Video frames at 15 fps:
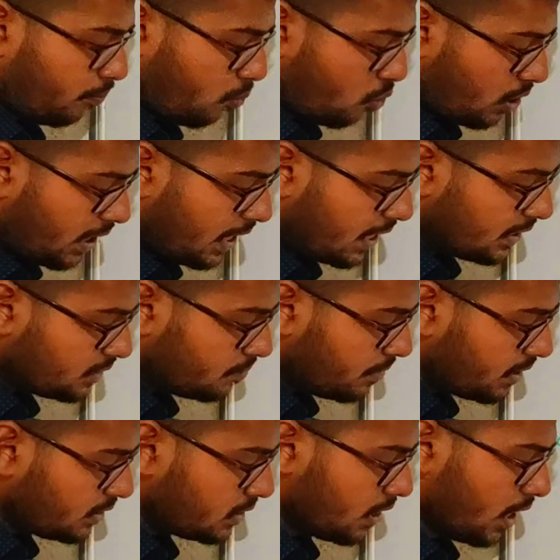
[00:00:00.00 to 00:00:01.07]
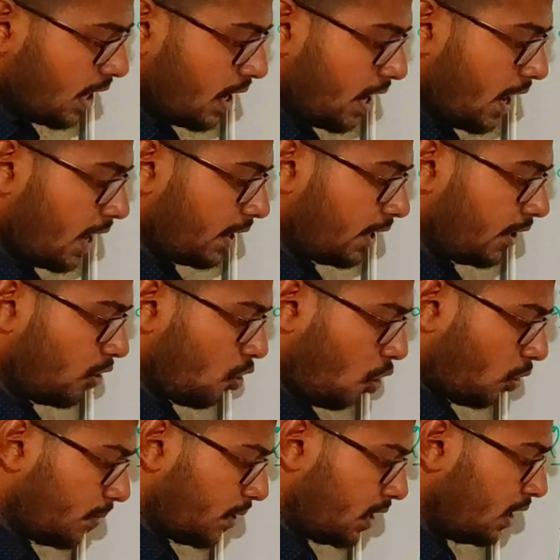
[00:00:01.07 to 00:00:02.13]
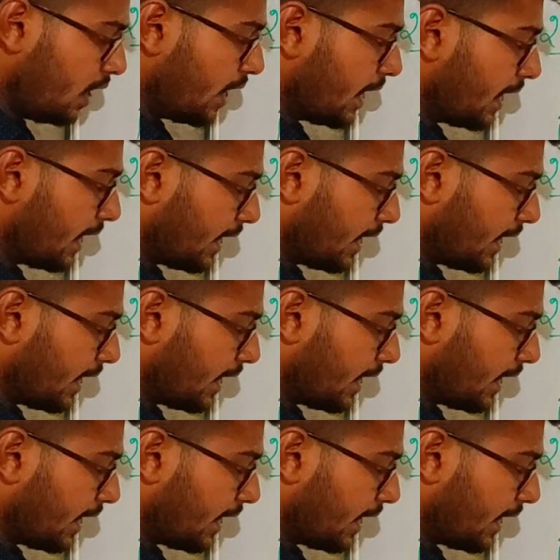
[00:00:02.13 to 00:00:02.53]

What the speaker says: Polarized means at a normal